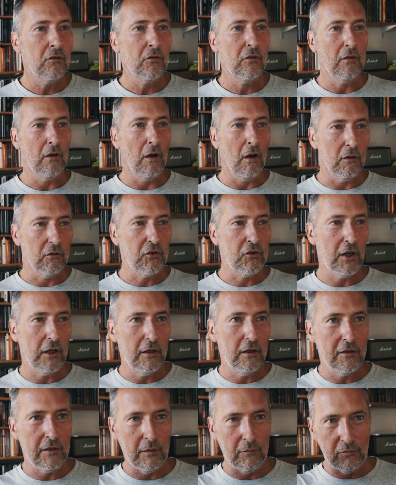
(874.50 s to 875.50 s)

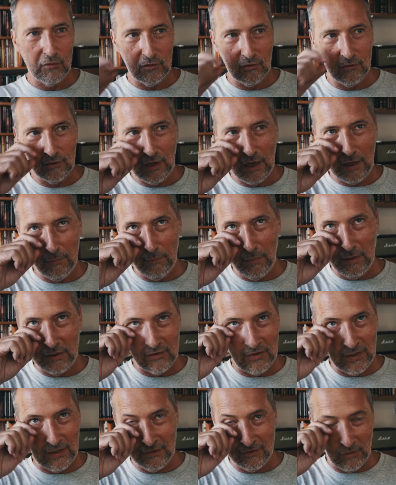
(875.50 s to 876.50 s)
alternative ten
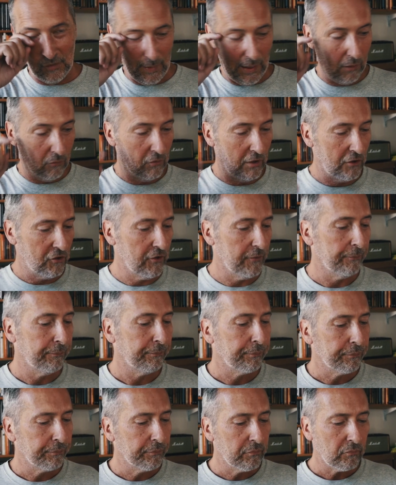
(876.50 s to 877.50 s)
best things about Russia.
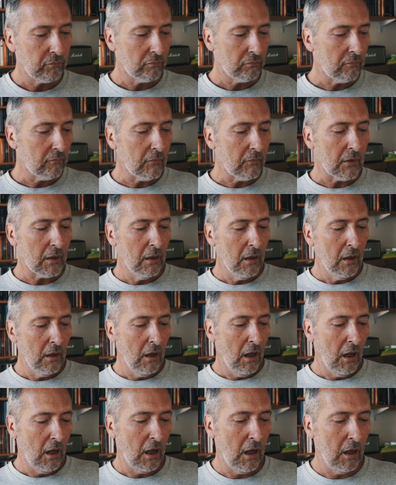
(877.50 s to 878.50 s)

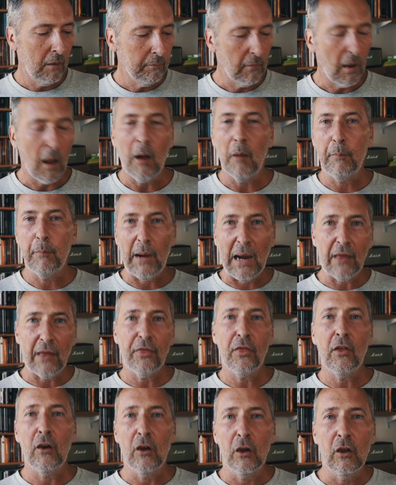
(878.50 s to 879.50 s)
Um,
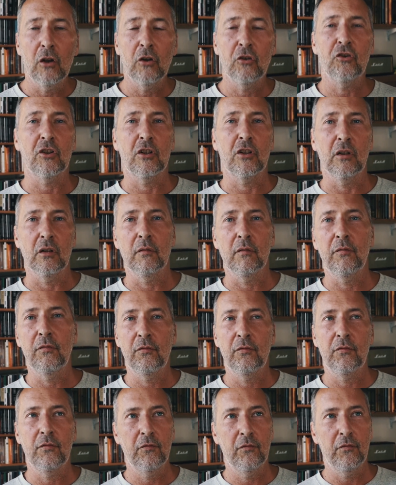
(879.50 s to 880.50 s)
pathological
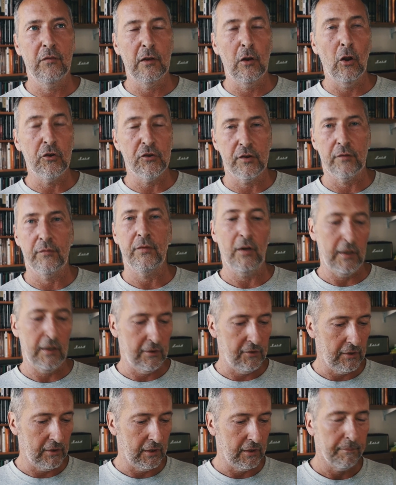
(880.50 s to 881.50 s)

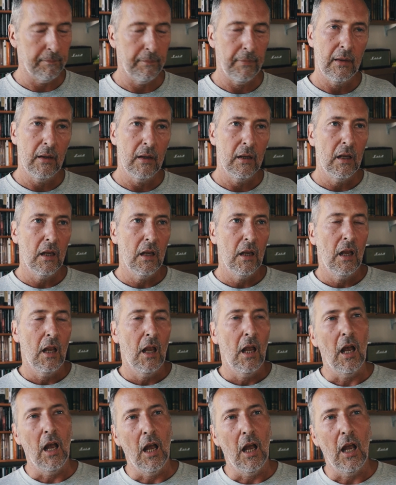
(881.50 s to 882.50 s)
philosophizing.
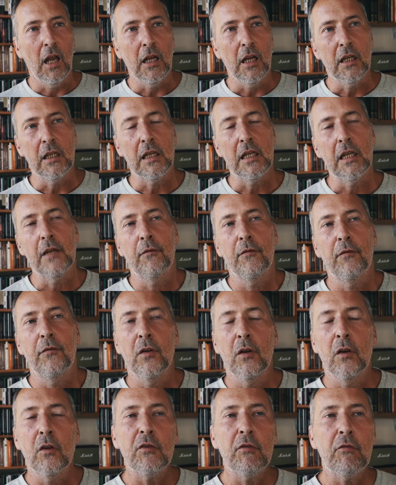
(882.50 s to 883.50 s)
A
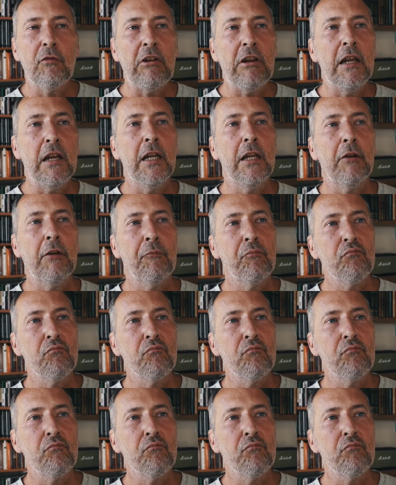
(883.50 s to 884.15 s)
philosophy here